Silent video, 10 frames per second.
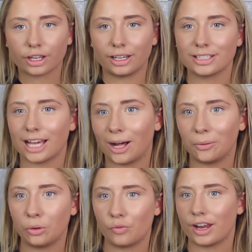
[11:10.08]
you can
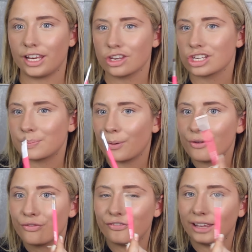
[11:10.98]
tell already, just
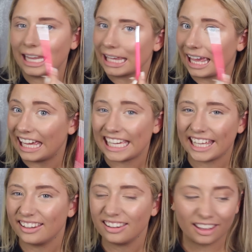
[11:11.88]
by filling it
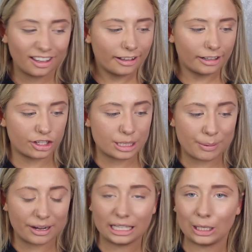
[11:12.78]
in, like just
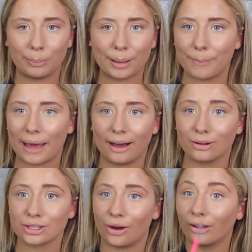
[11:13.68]
putting a little bit of
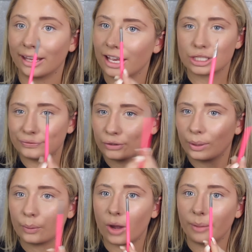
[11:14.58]
powder on it, just
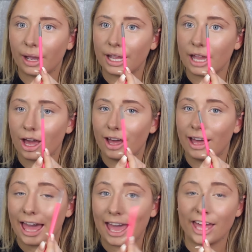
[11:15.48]
following where my
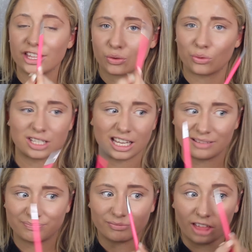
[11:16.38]
hairs
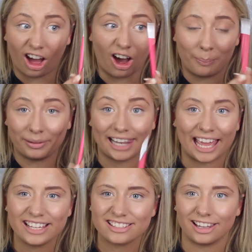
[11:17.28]
already are
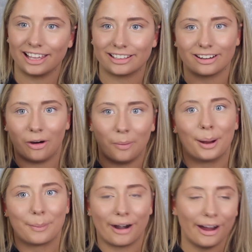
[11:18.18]
placed, like on
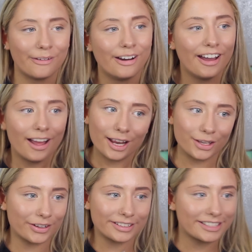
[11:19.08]
my brow,
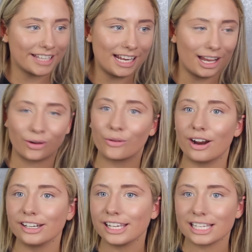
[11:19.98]
you can see like
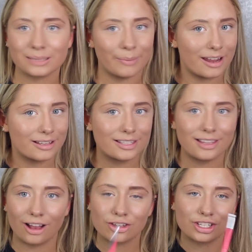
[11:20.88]
already it's made
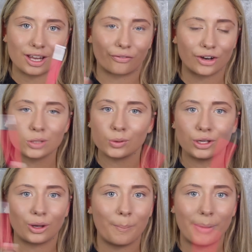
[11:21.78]
such a difference when
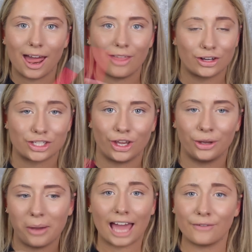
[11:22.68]
you compare the
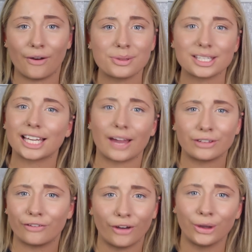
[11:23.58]
two. And if I was like
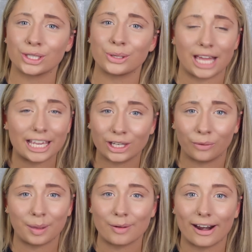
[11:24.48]
having a photo taken
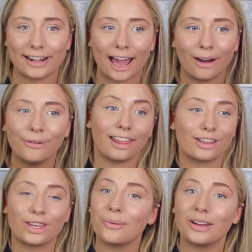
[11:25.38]
of me right now,
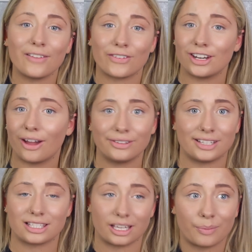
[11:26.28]
like you wouldn't even
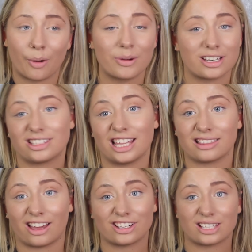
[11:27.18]
notice. Like you probably just
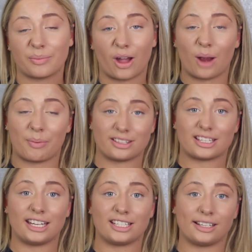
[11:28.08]
think that I just have my eyebrows
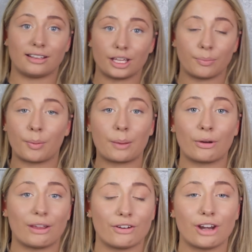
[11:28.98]
tinted. Like you probably
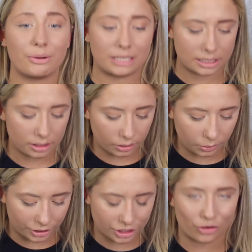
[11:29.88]
wouldn't even notice.
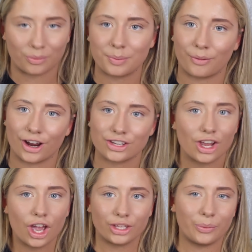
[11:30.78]
Oh, I just dropped a brush.
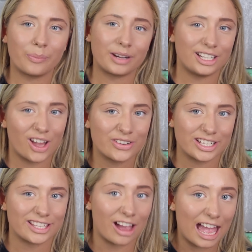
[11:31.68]
You wouldn't really
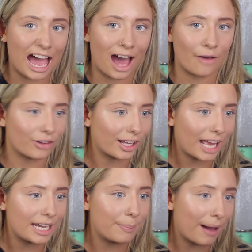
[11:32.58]
notice that I have like
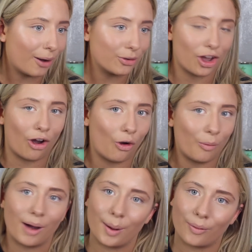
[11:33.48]
any powder
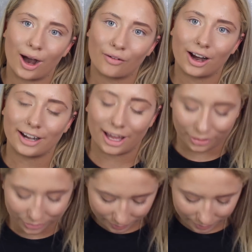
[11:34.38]
on my brow right now.